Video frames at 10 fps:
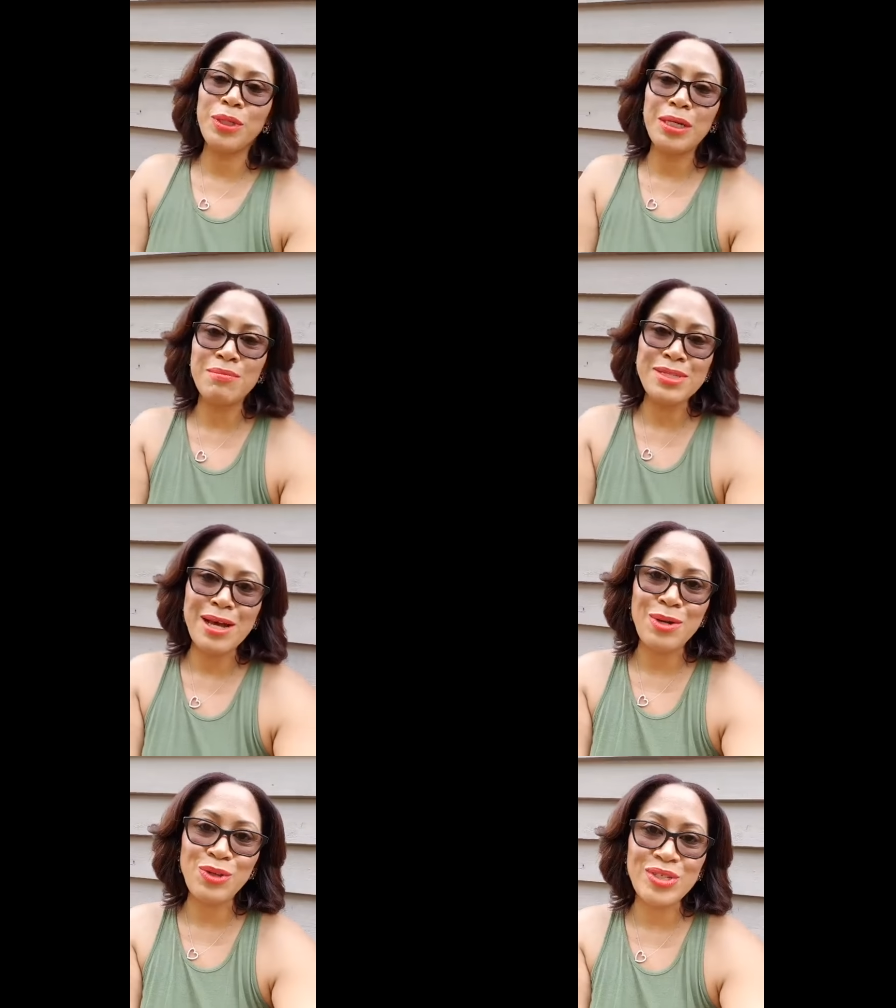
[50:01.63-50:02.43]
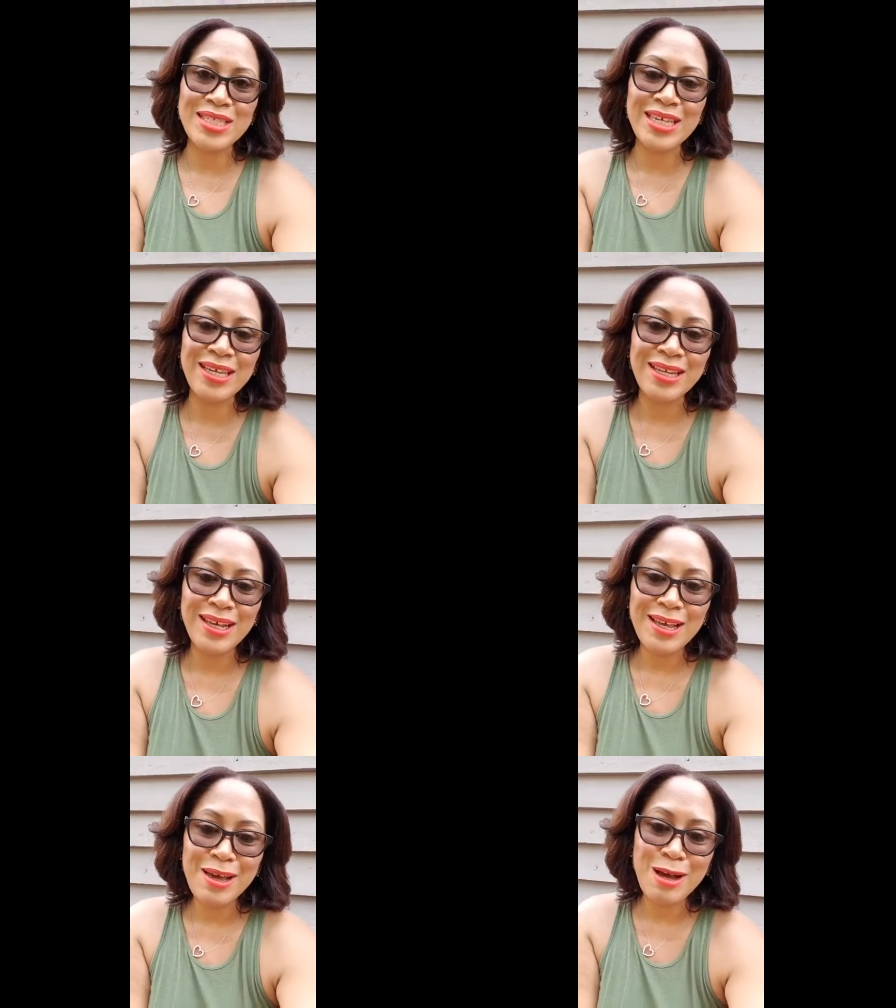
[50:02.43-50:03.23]
When it comes out, you'll see it.
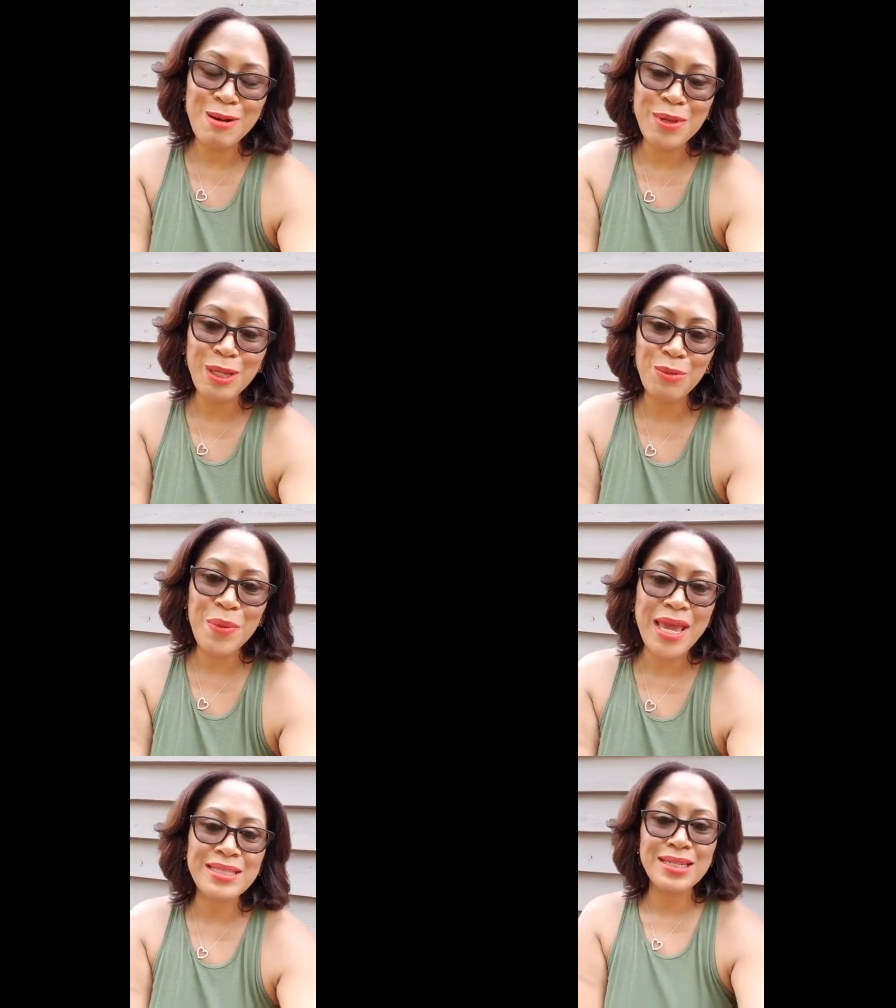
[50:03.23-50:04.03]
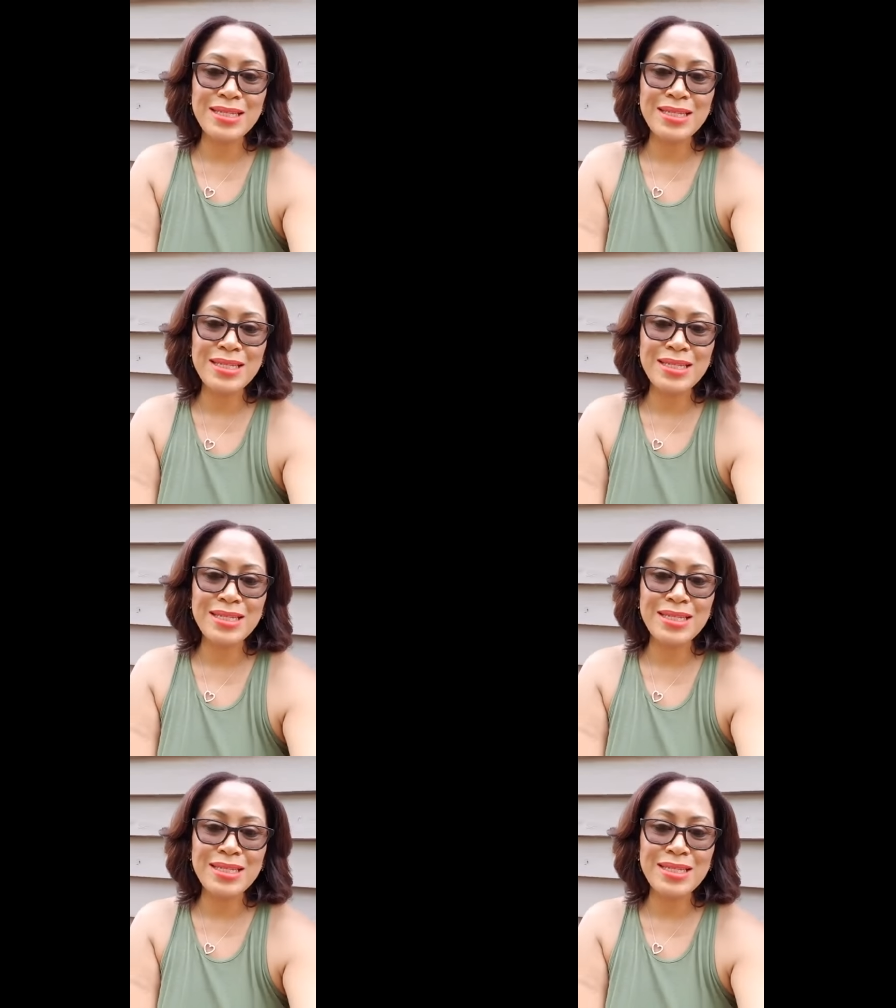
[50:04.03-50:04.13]
Um, and then we're passing a